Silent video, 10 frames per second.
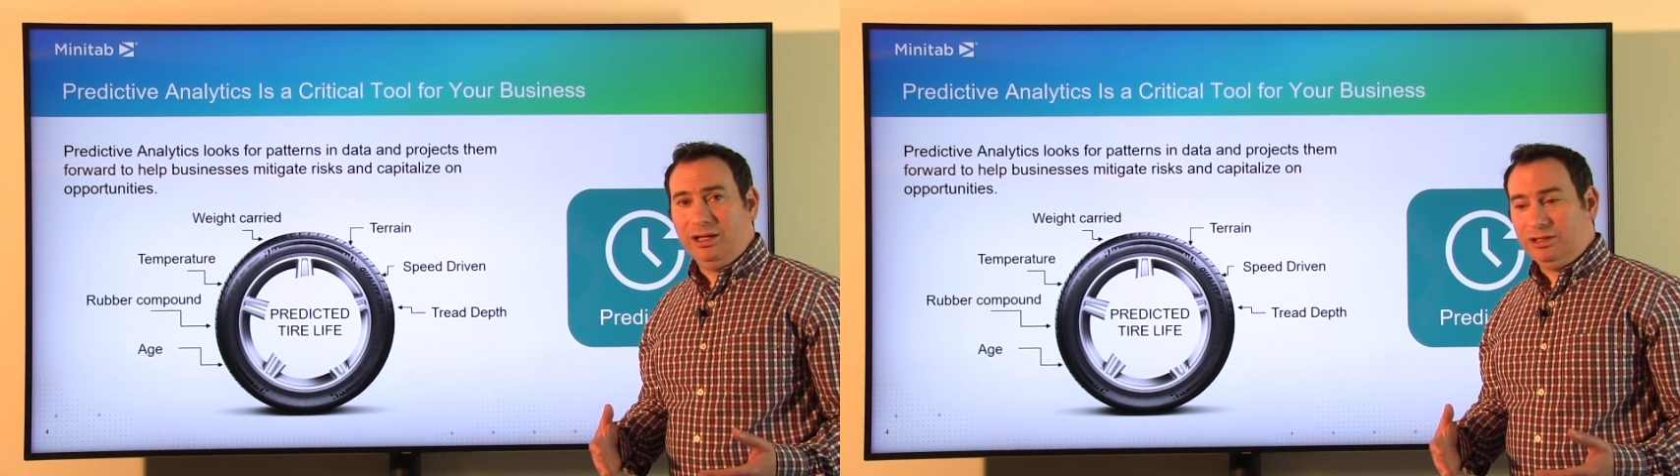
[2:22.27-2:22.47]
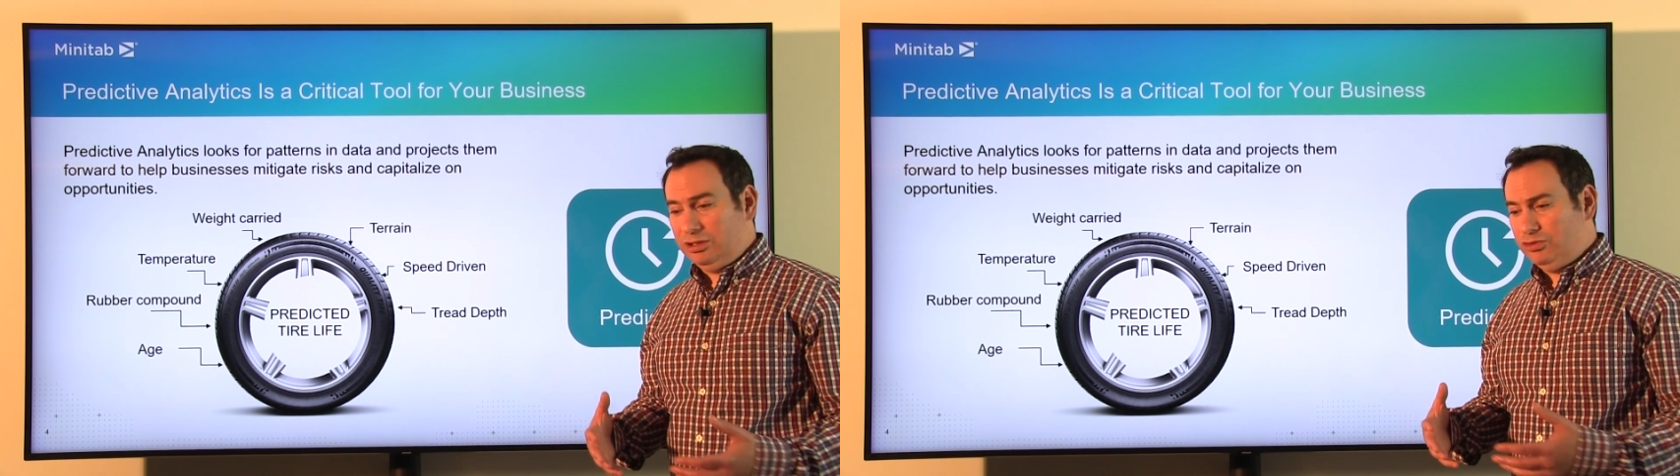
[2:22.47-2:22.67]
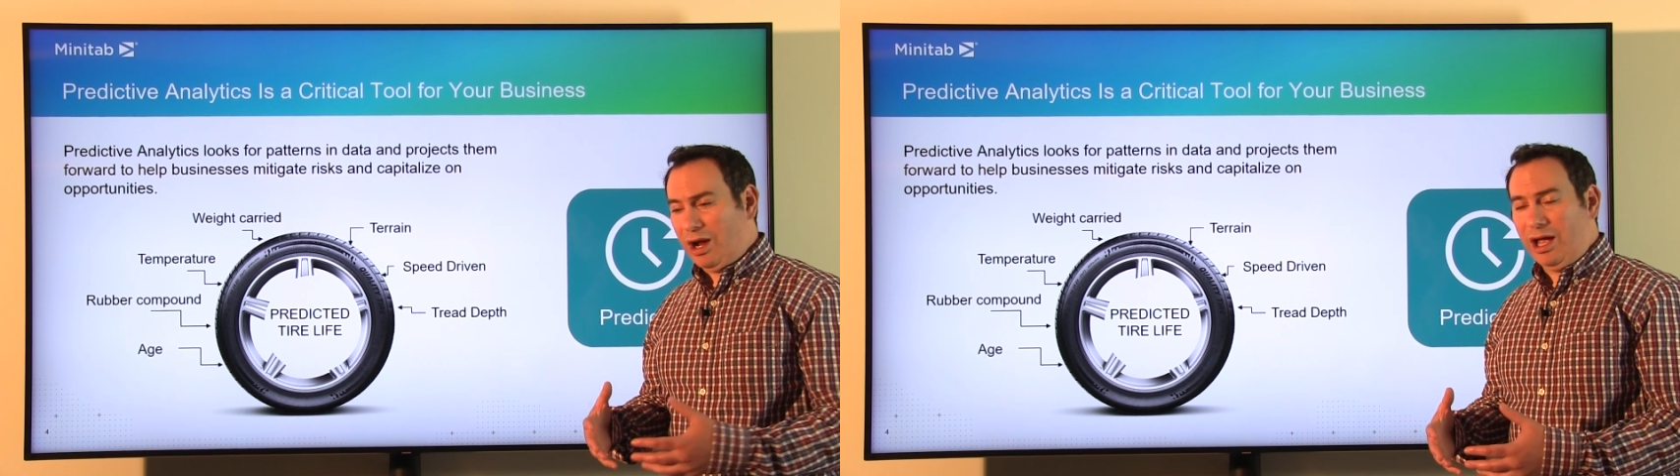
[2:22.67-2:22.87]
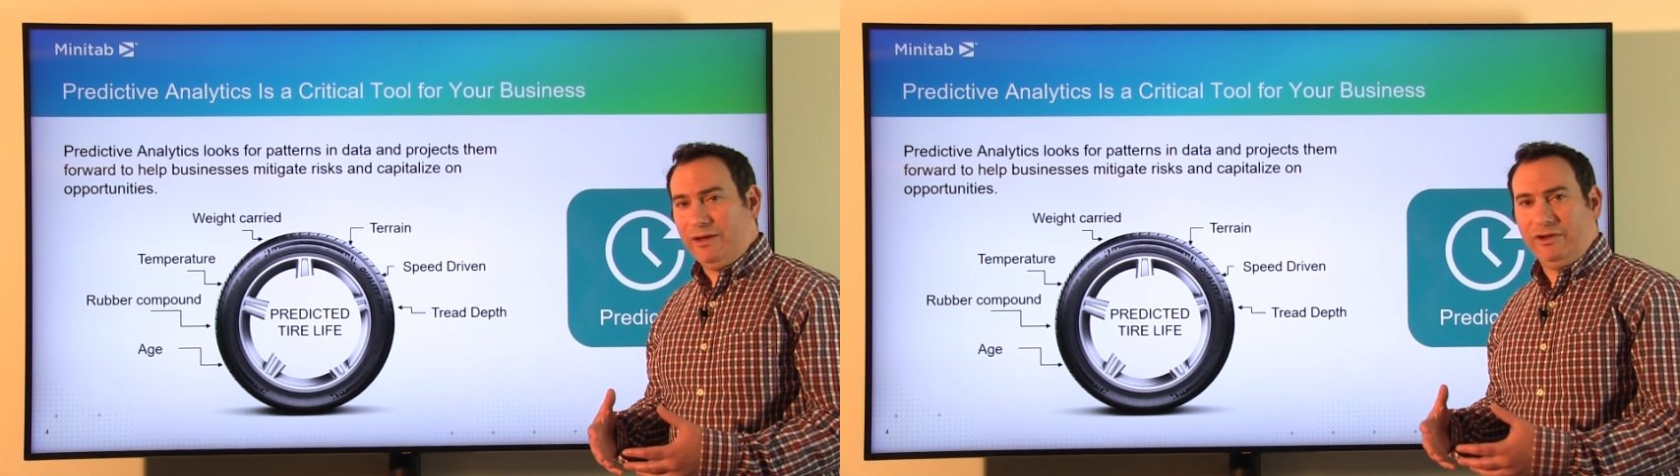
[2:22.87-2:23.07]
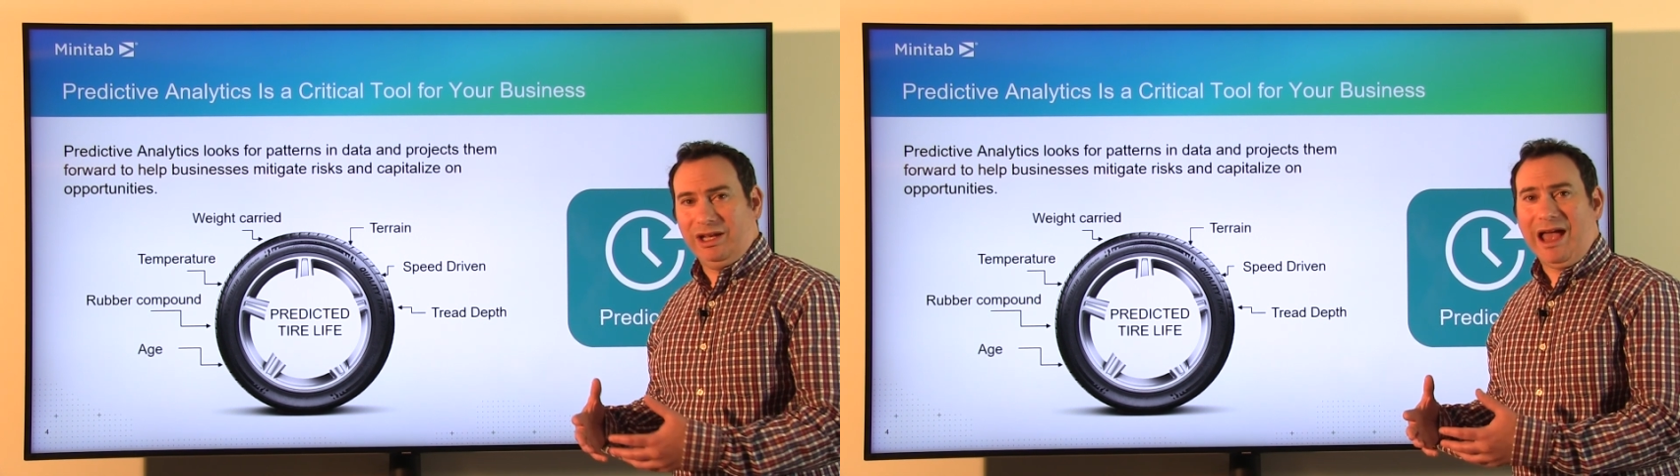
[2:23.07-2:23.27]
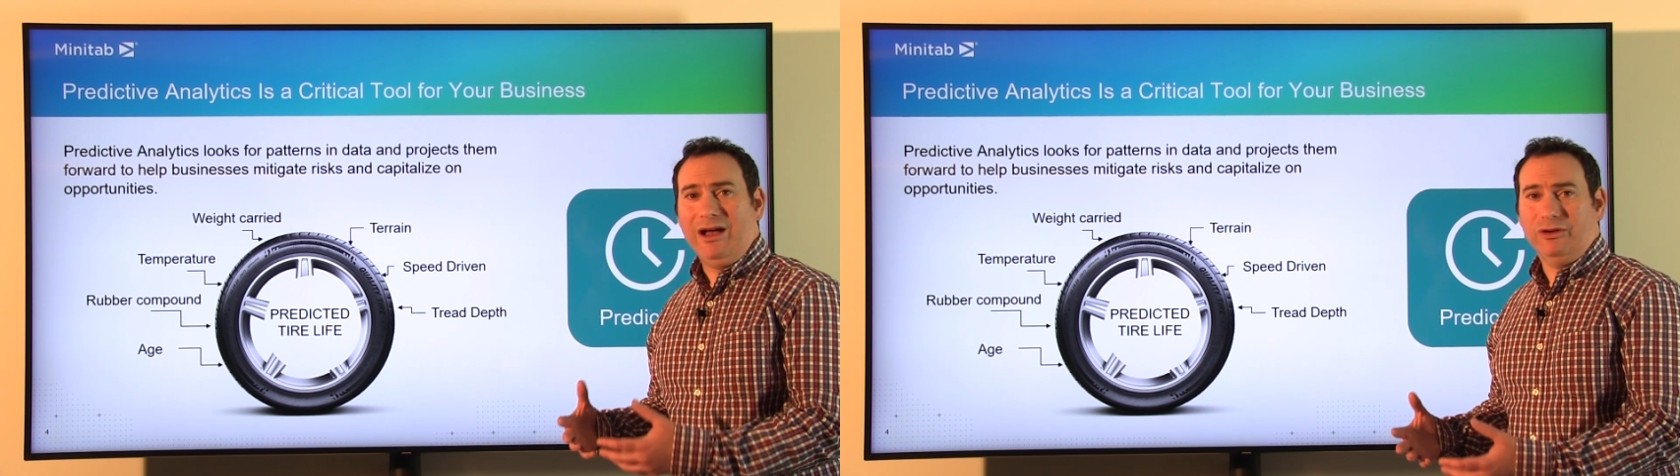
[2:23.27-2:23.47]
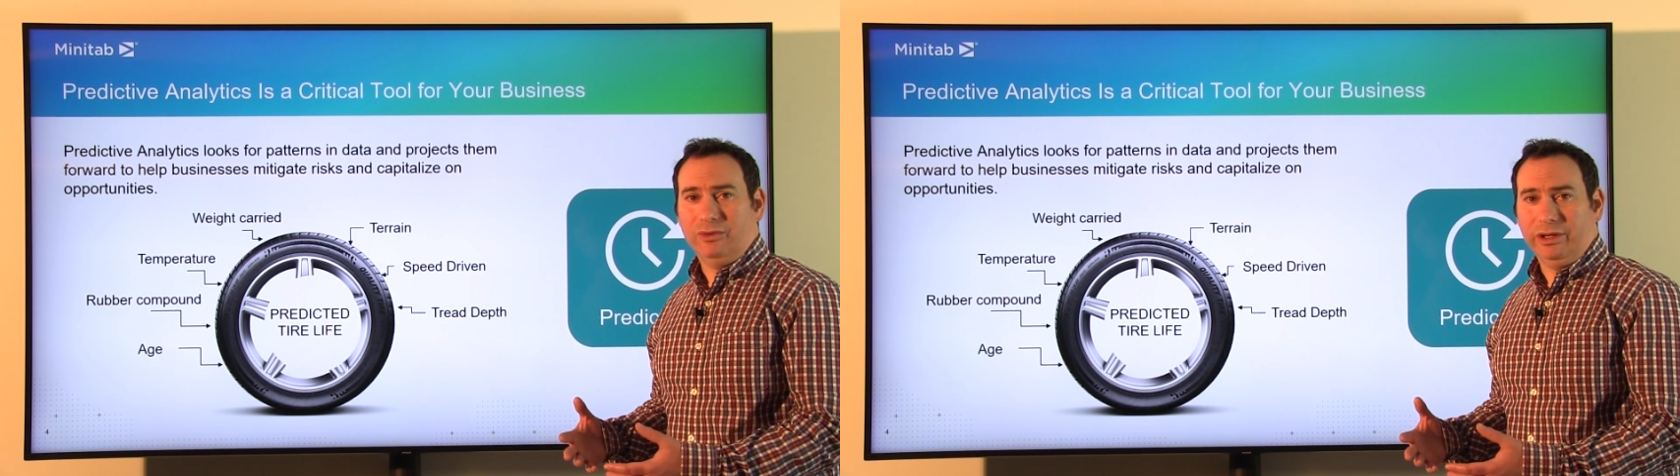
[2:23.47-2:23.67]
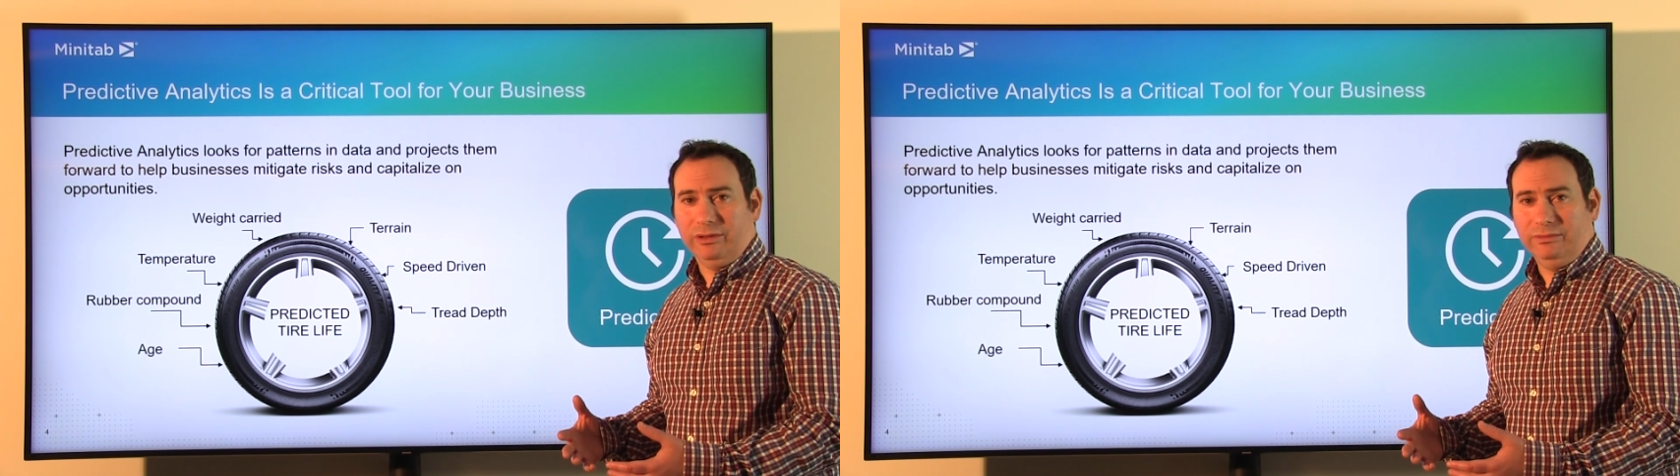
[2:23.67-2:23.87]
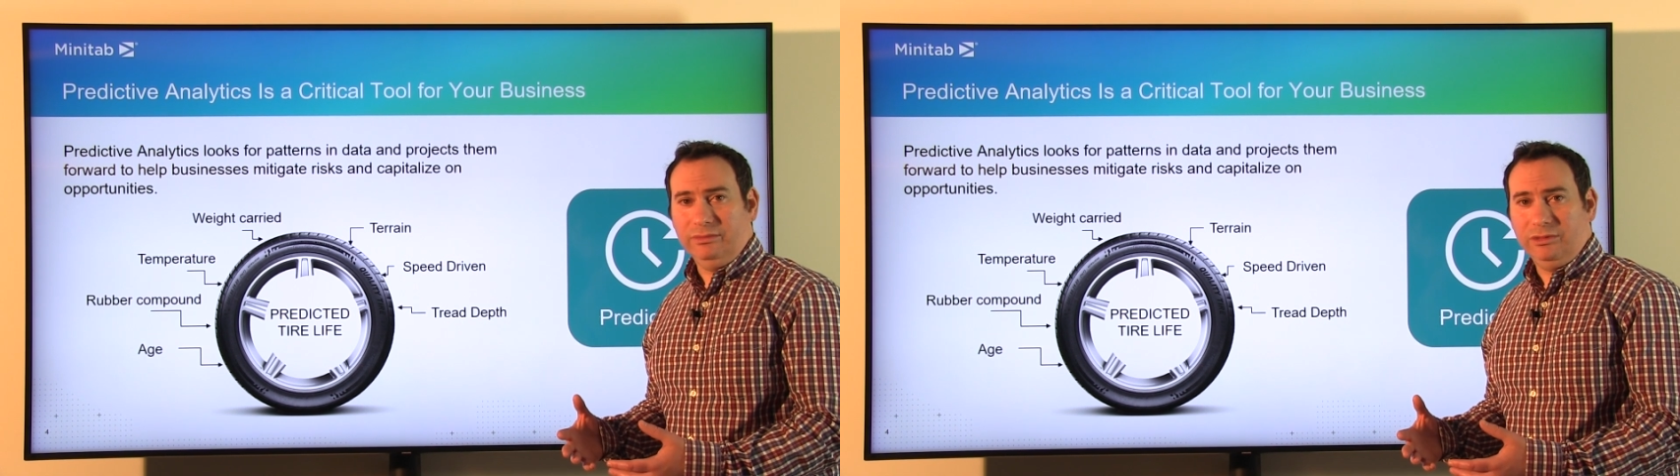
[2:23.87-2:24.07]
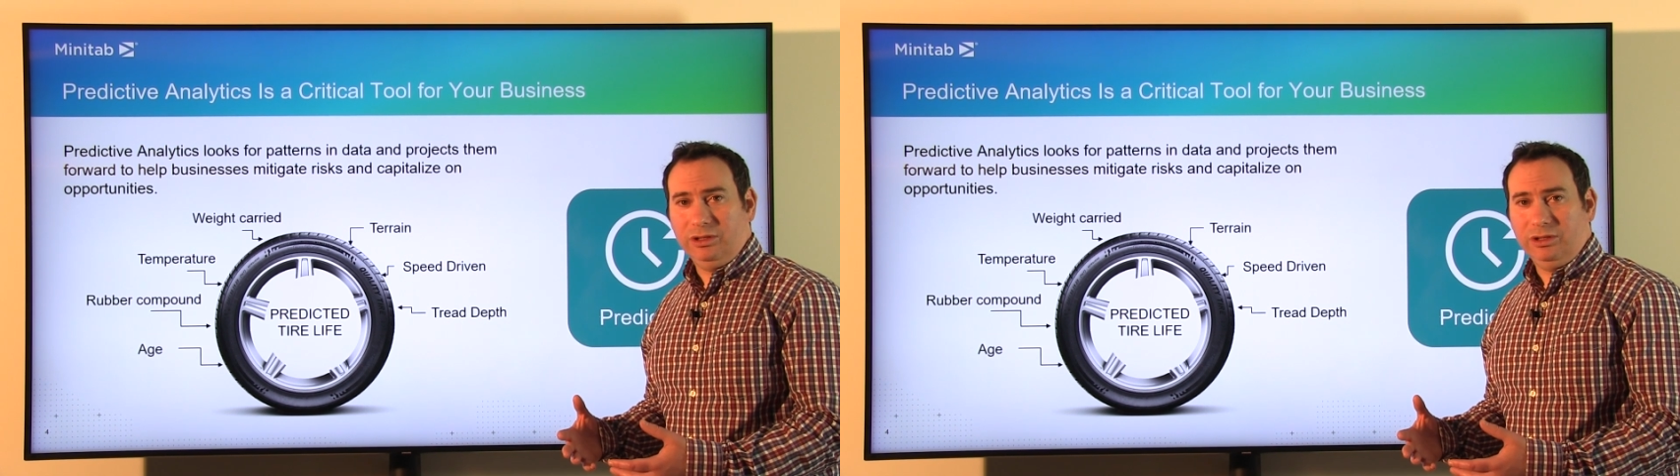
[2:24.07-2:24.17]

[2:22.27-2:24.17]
to drive an algorithm